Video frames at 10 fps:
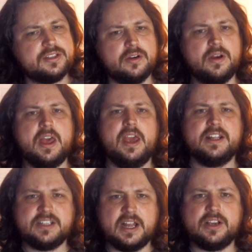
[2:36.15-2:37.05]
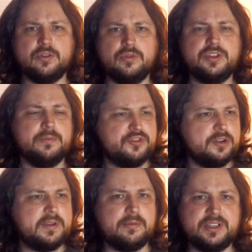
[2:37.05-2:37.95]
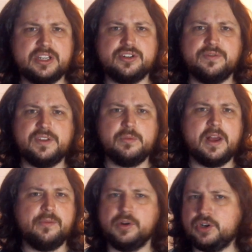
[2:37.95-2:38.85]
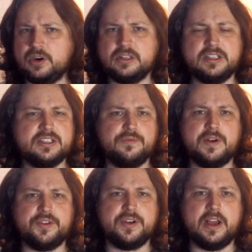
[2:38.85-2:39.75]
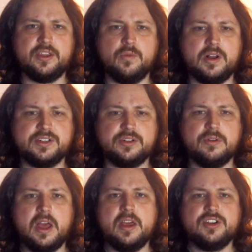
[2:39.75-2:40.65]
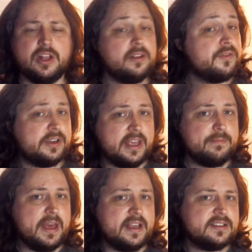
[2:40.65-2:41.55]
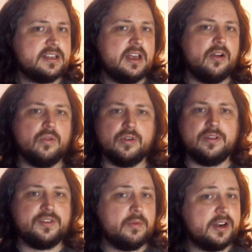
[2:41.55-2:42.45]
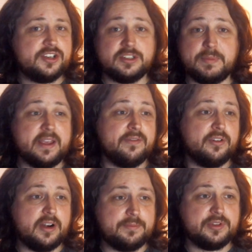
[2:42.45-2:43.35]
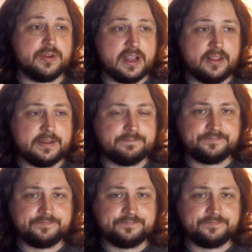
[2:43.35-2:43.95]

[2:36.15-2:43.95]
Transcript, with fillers: So it's kind of cool. You should be able to get your feet wet regardless of whether or not you want to shell out for Game Pass or if you want to just pay for it up directly.